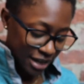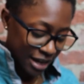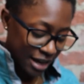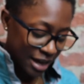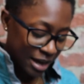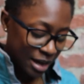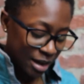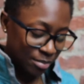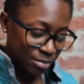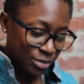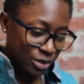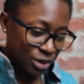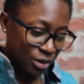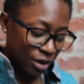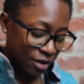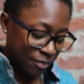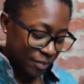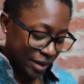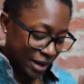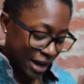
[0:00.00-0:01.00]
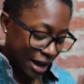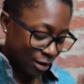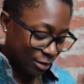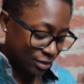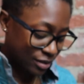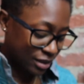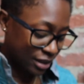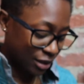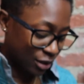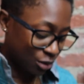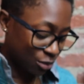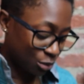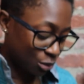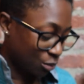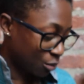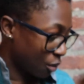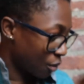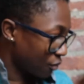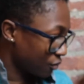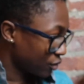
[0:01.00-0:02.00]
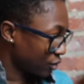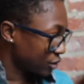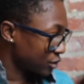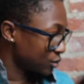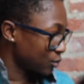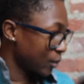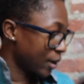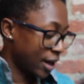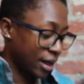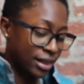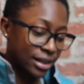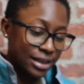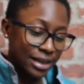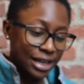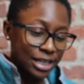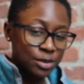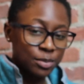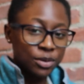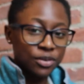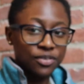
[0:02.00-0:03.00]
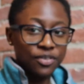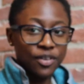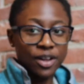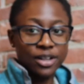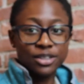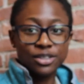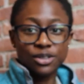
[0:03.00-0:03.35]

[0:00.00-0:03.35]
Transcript: So I've been house sitting through Rover as well, and that's been fun.